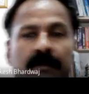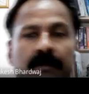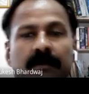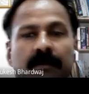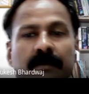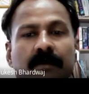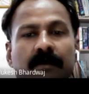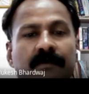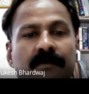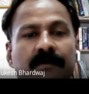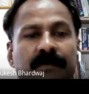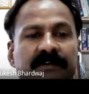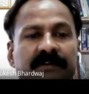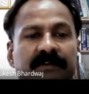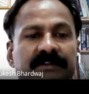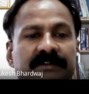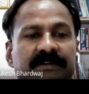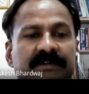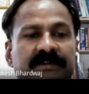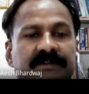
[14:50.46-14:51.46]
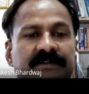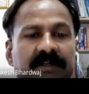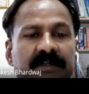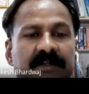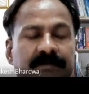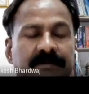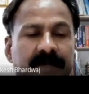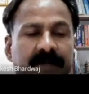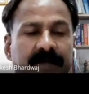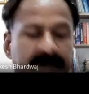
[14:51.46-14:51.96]
of positive
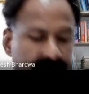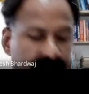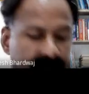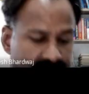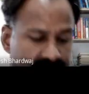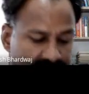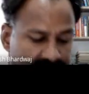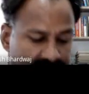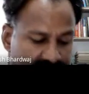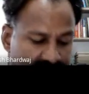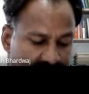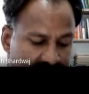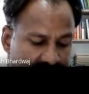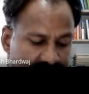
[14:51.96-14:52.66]
charge particles.